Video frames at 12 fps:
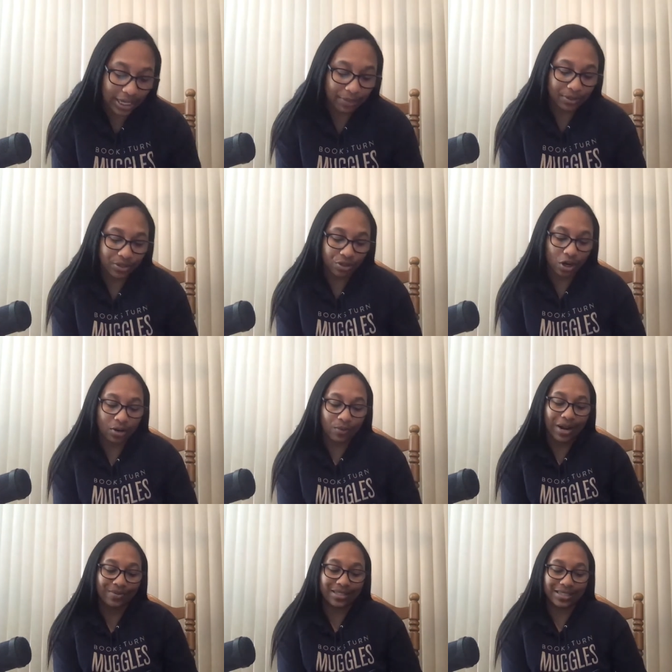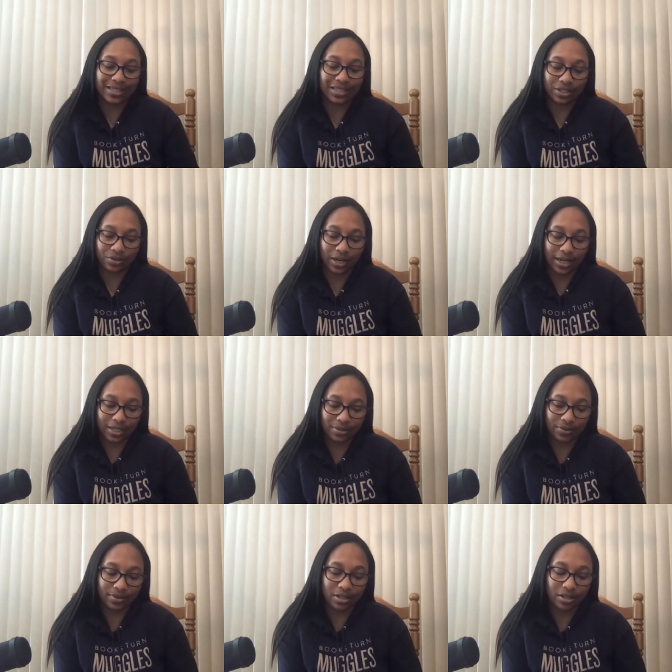it was started when I was in sixth grade because it
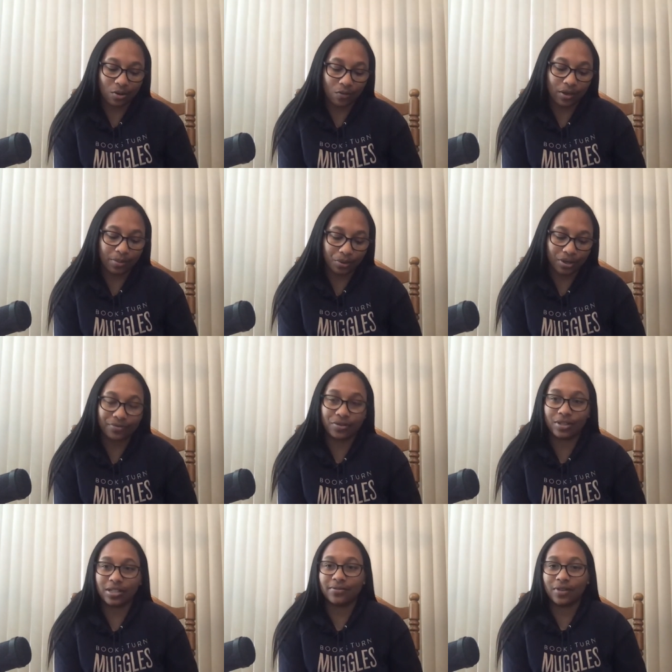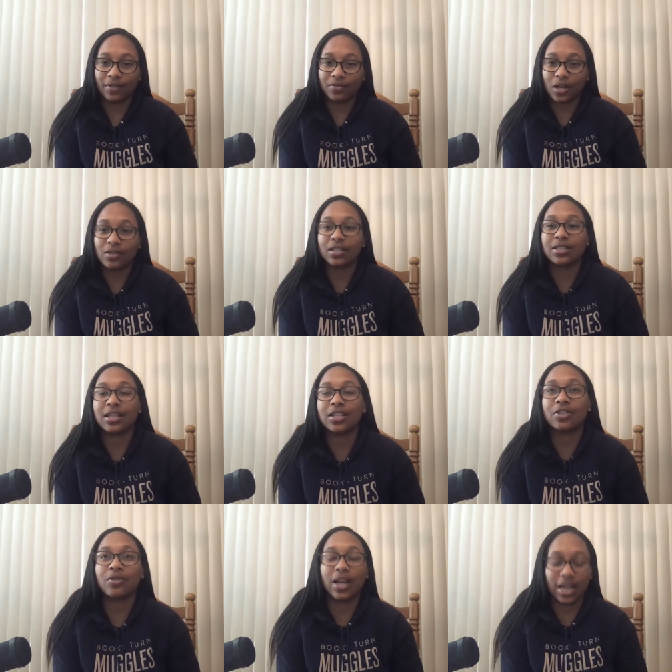was November of mm-hmm. 2005. So I was in
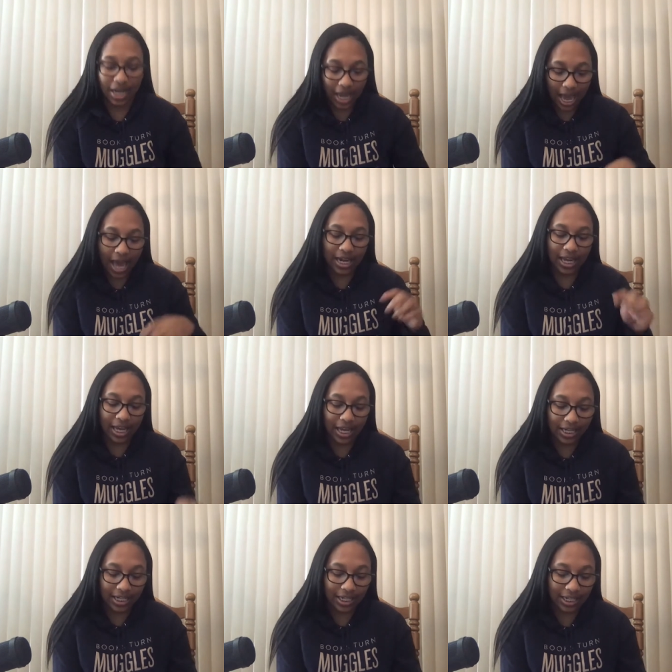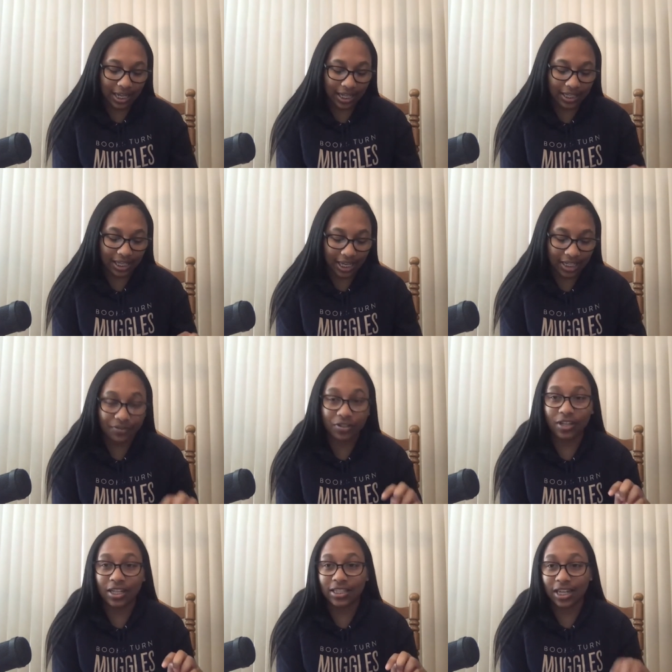sixth grade, and it ended at the end of
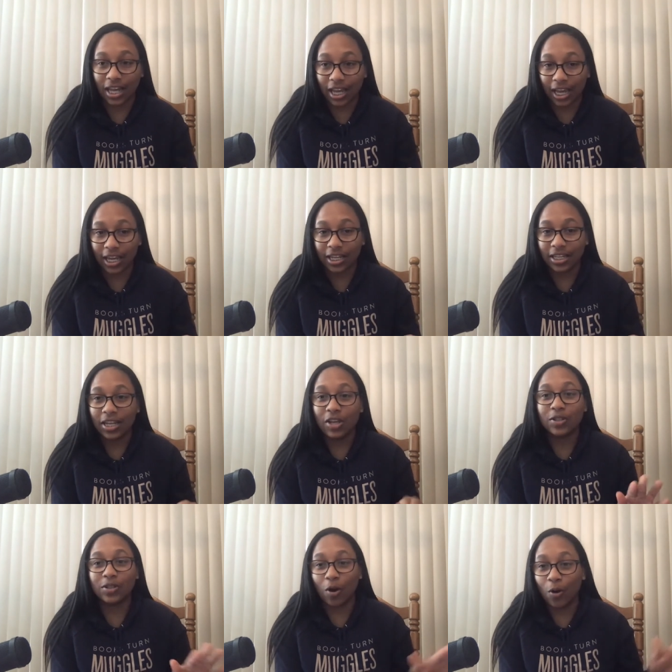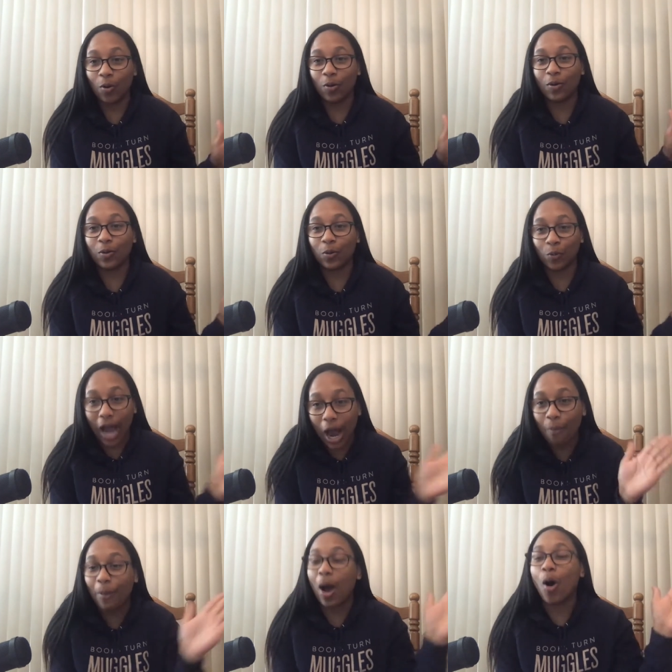2008. So
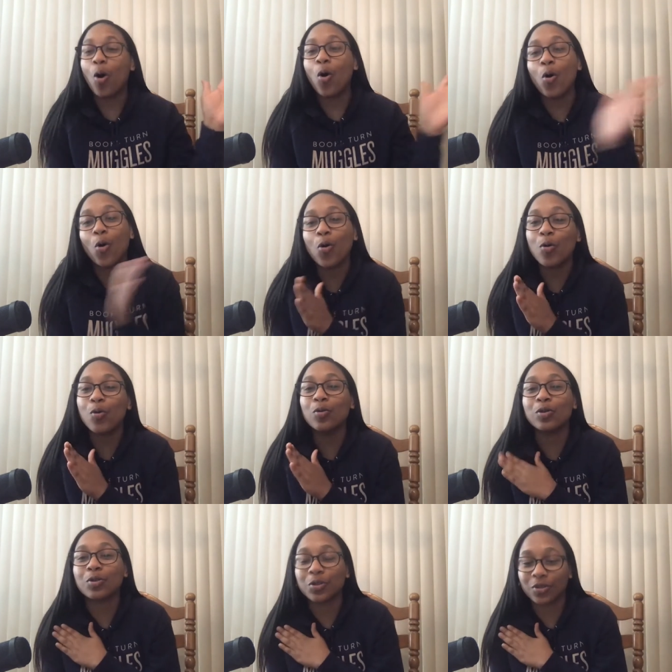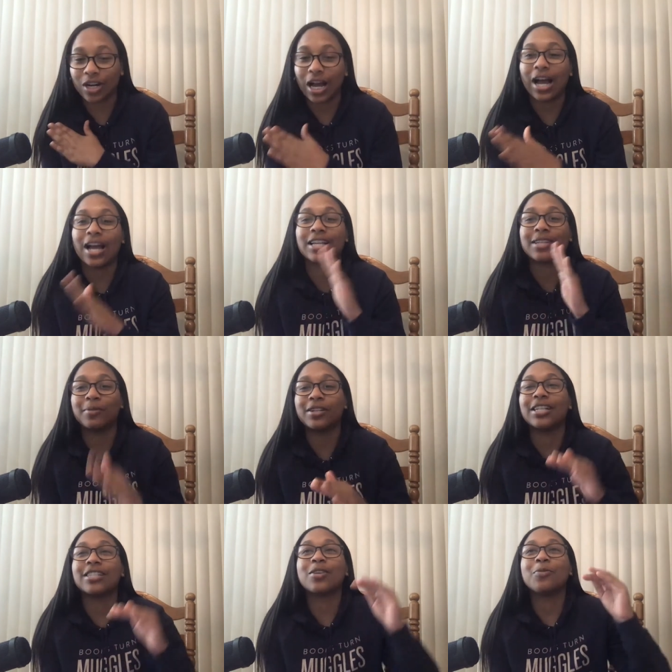throughout my whole junior high
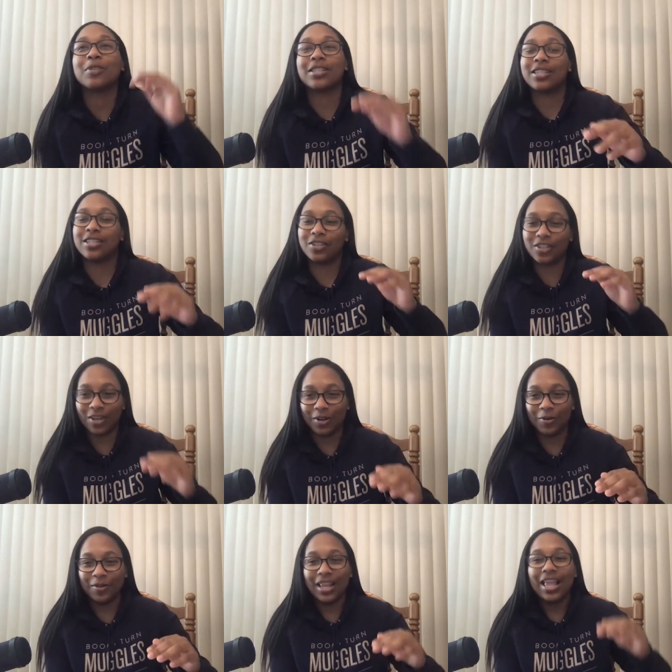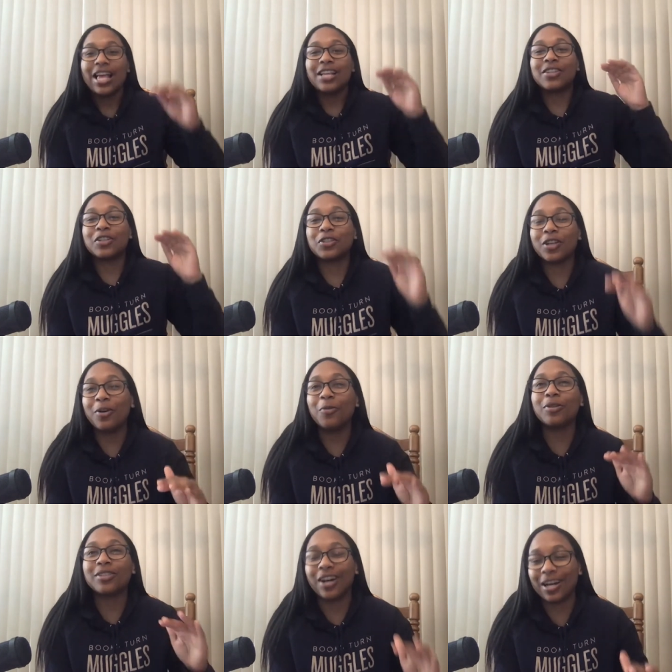experience was this show. The show
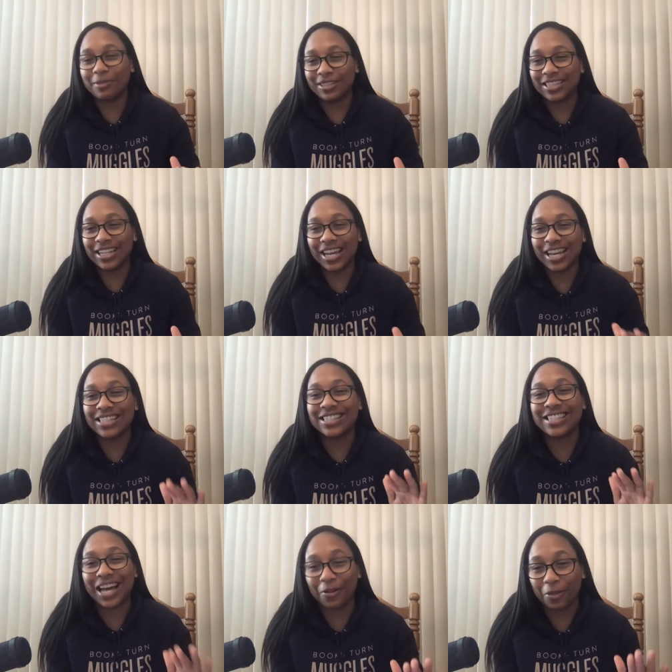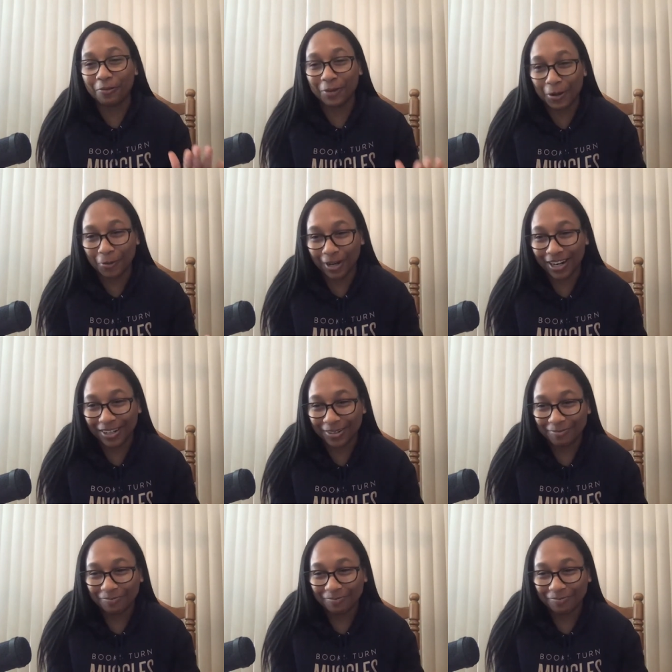we're talking about today is South of Nowhere.